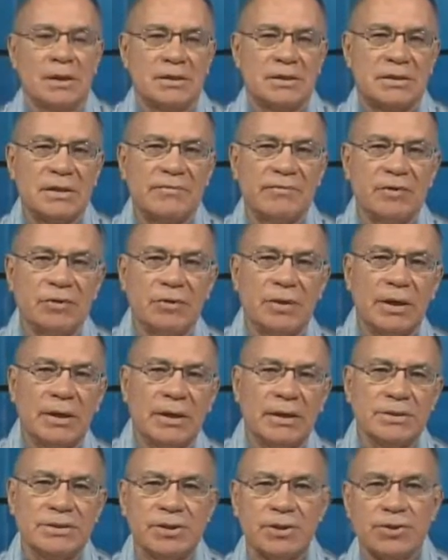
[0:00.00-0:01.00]
Seven
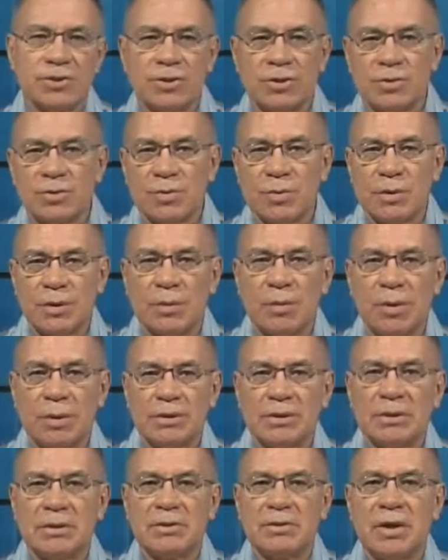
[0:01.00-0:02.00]
organizations were
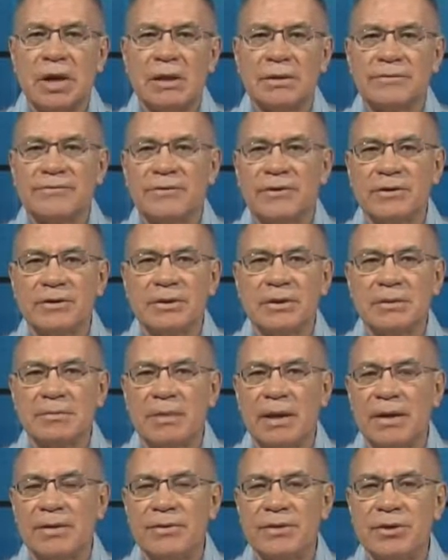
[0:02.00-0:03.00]
awarded grant funding
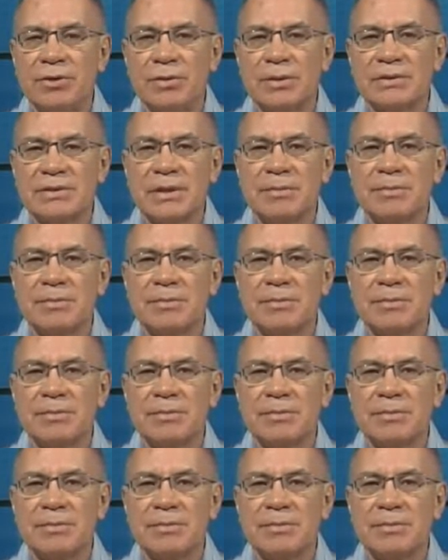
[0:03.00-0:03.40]
by the U.S.